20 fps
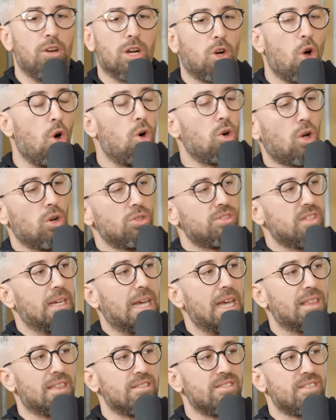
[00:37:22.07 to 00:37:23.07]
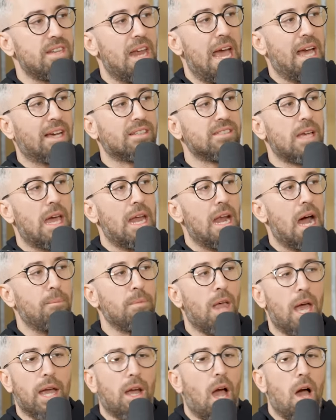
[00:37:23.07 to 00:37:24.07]
Nicole goes to get the snacks, and
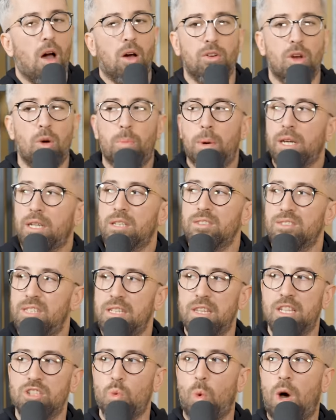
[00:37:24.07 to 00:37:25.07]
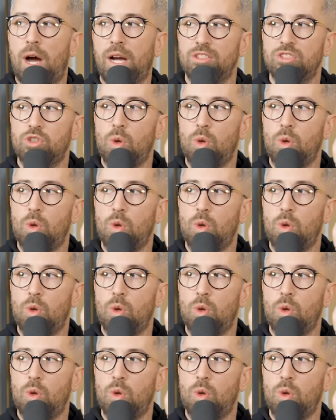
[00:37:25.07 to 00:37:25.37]
I'm like, oh, nobody can see this wine.